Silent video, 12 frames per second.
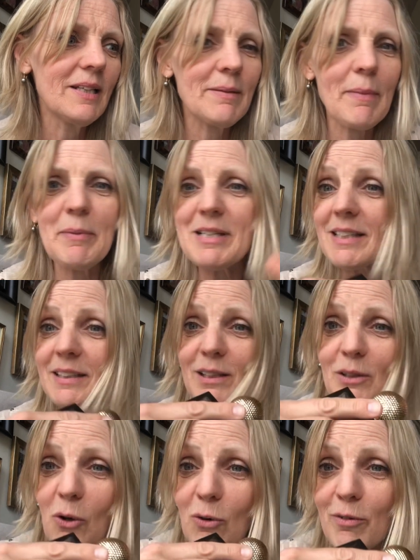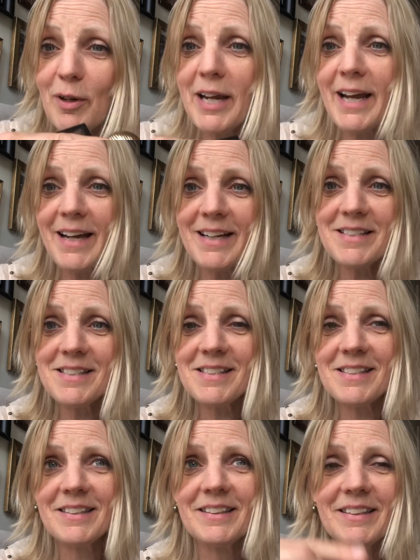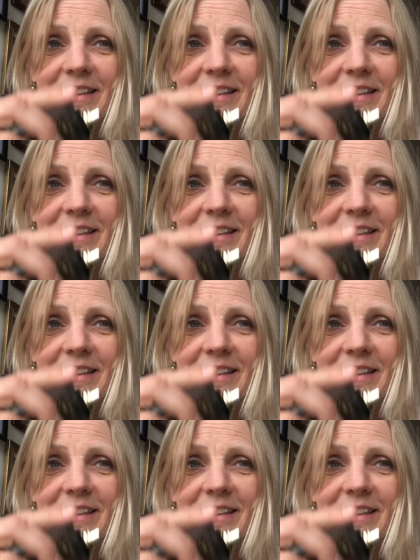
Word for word: maybe it's a little overcast.